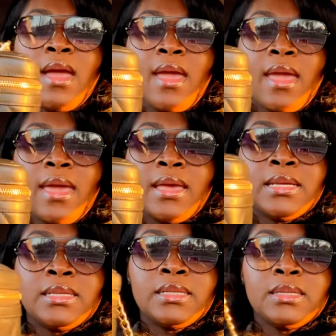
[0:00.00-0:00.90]

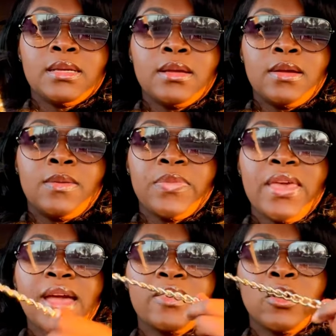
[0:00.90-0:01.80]
And um,
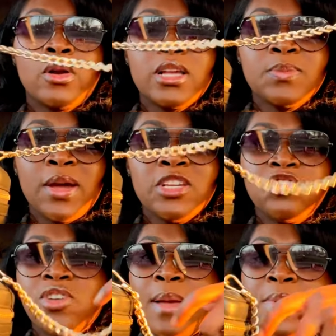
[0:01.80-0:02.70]
yeah, the crossbody
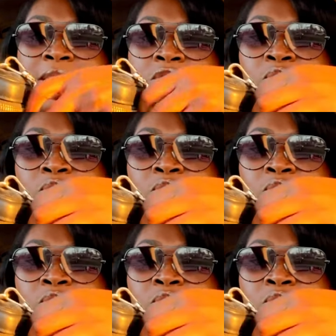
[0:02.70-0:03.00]
strap is